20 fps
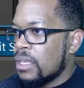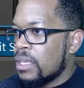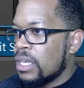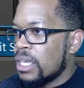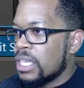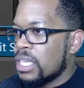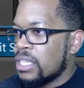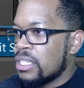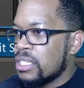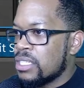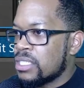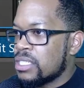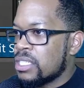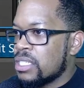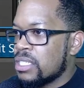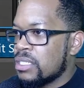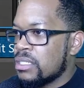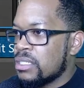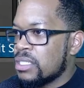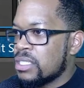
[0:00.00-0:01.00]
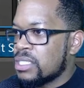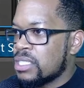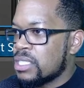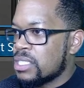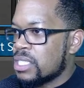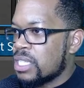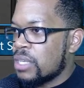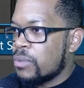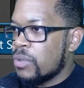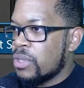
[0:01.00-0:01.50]
Again, this is the
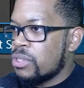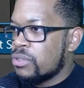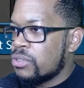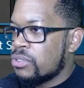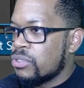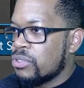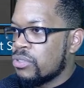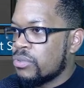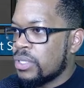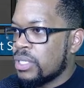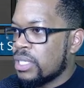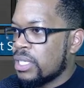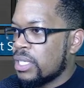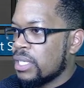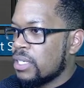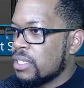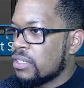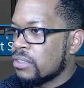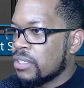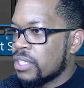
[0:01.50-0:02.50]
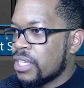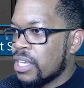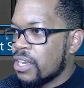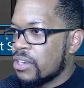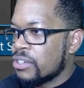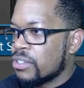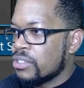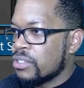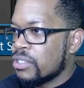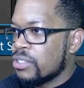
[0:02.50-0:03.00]
same way you would do it with any other
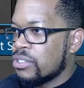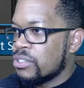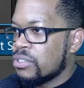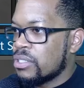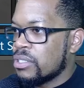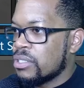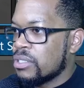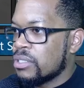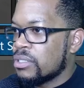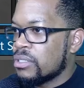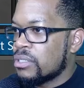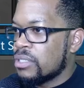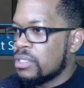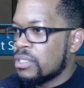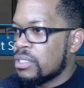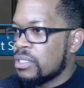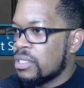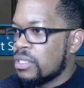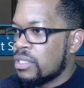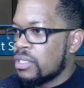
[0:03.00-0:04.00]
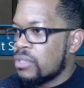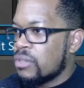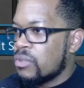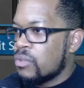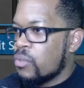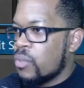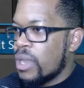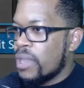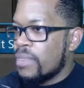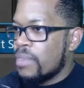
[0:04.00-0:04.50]
character that you're gonna
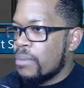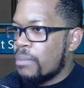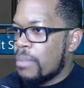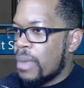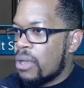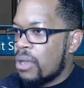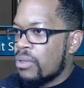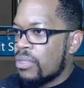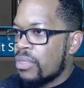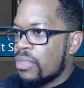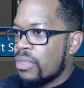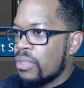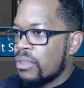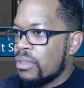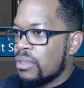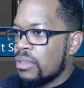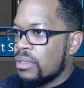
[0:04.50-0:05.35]
weight the mouth.